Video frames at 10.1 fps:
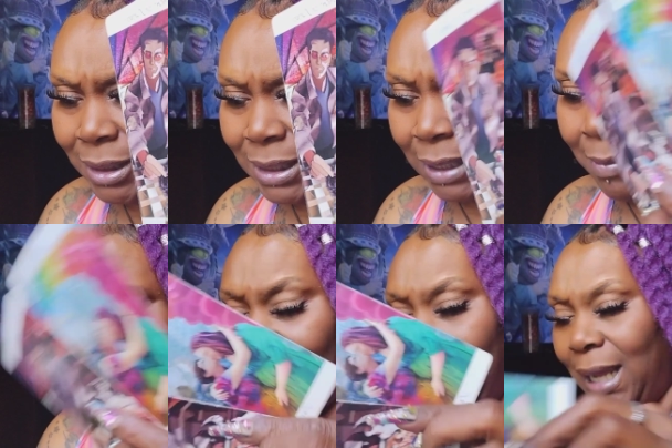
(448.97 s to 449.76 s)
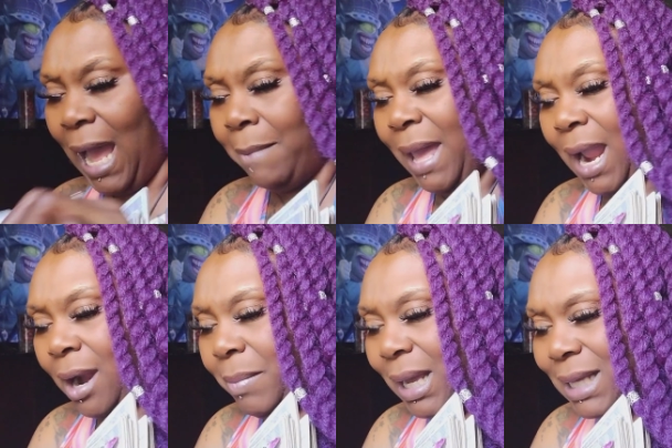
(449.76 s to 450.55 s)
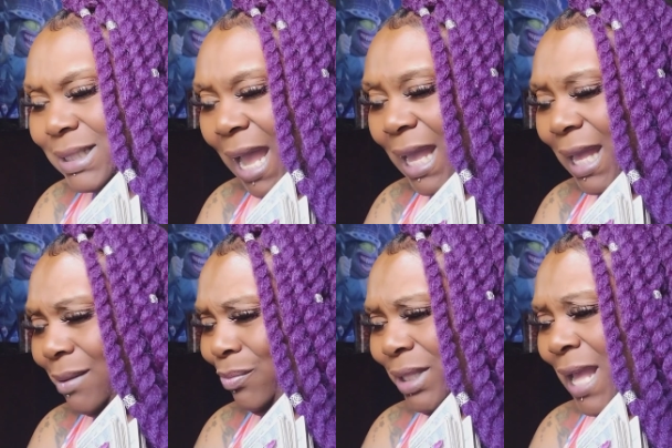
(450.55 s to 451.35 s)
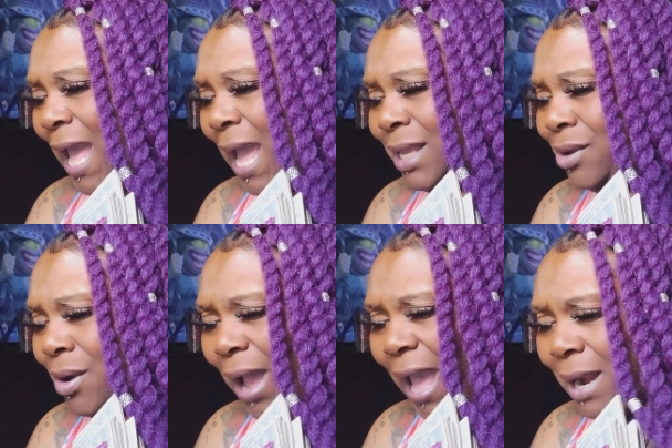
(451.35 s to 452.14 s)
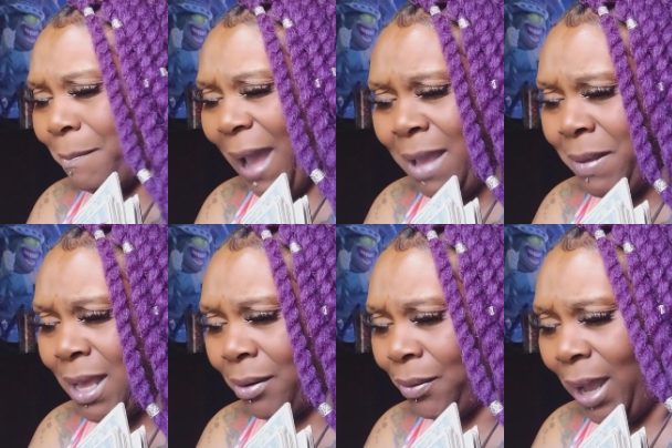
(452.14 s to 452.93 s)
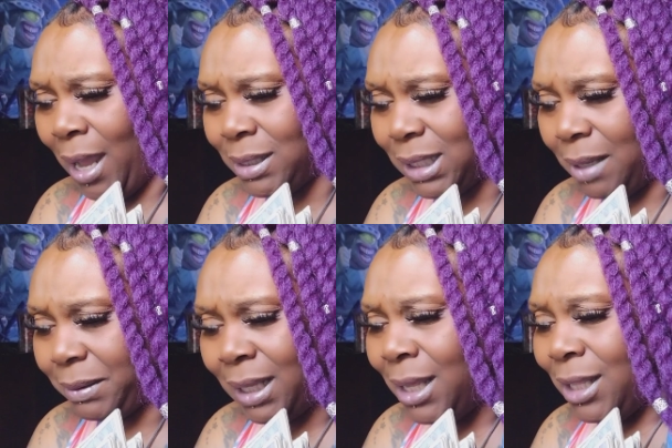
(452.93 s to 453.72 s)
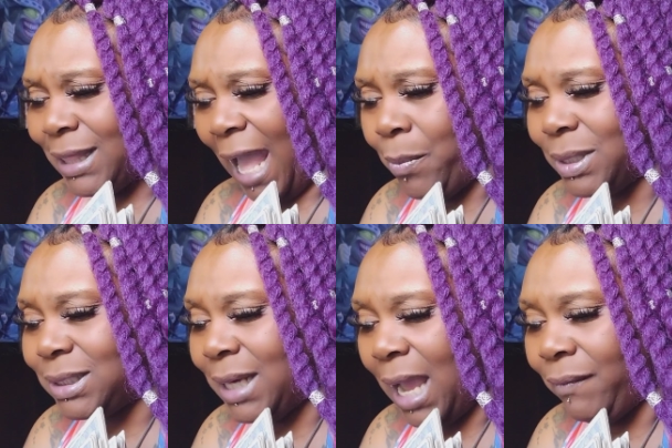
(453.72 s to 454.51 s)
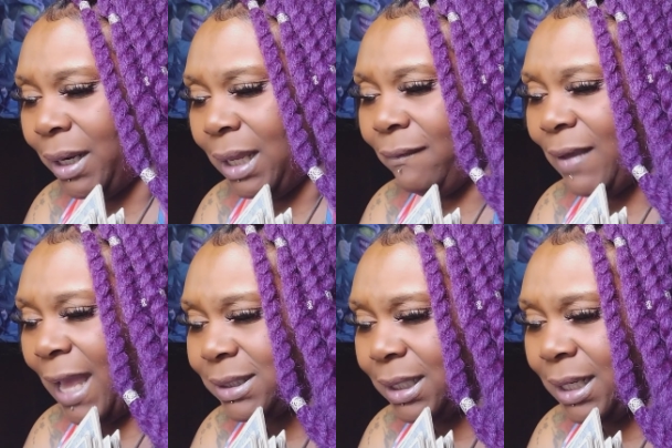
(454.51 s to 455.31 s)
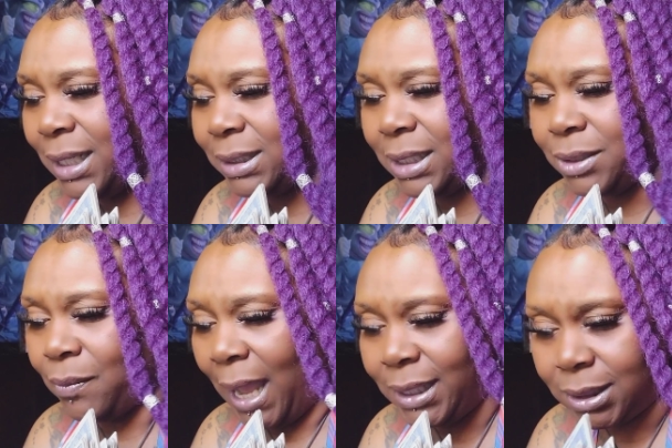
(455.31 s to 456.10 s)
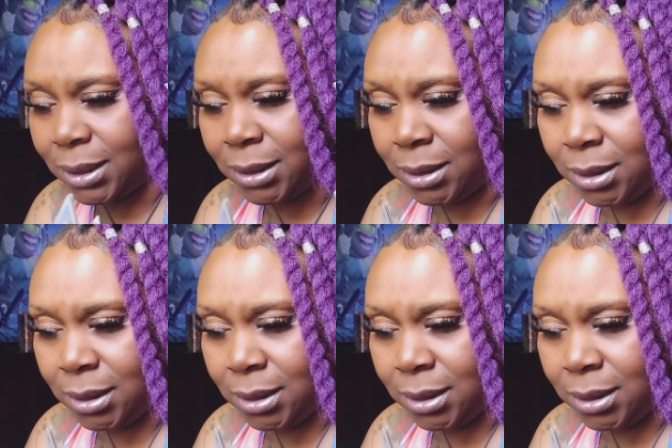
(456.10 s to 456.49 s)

Somebody could have got married because they had, you know, had a baby on the way or something. They was never invested in this situation.